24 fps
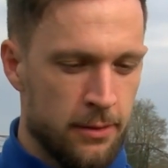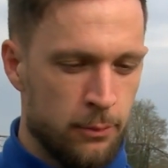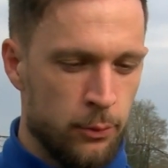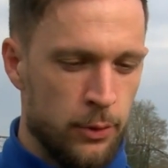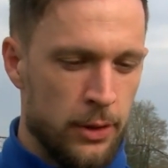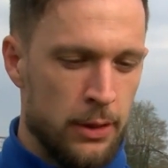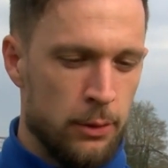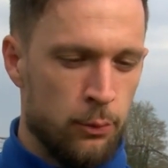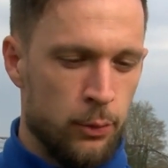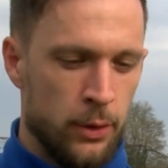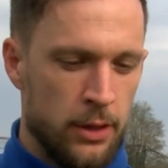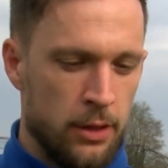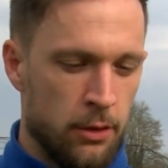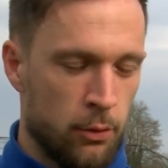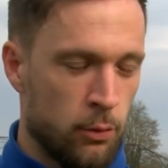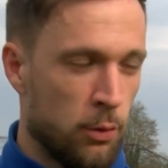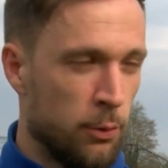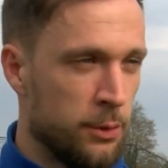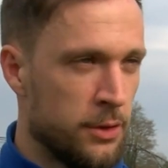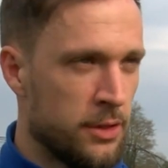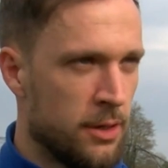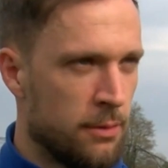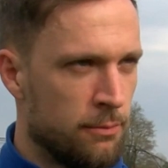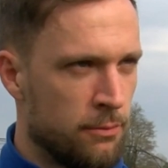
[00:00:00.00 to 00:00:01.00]
we'll look what
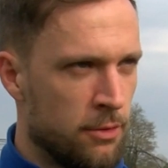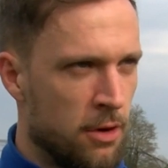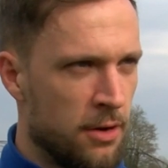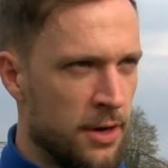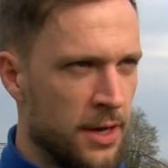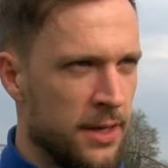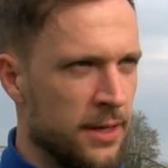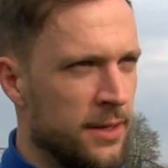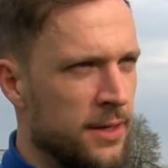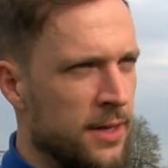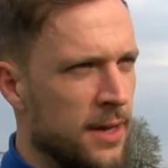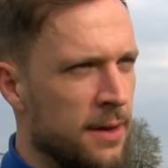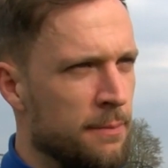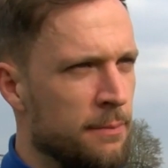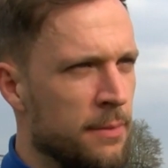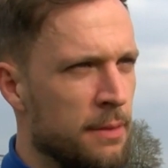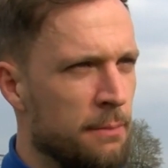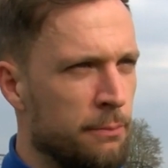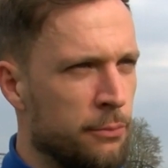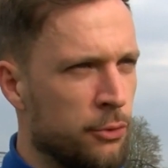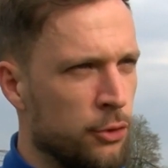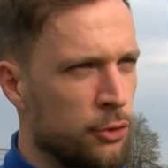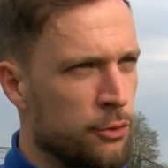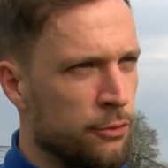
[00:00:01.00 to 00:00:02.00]
we've done wrong and
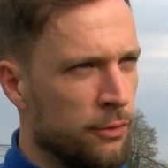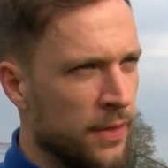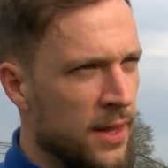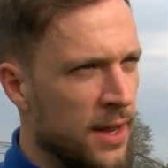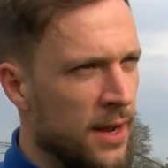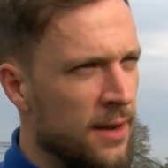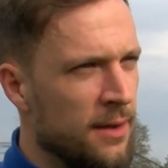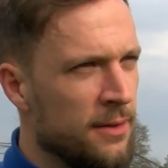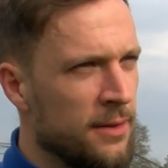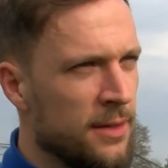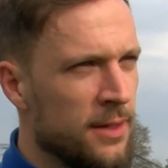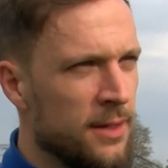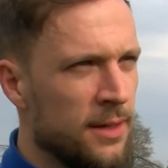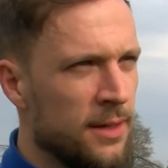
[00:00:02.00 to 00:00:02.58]
improve on that.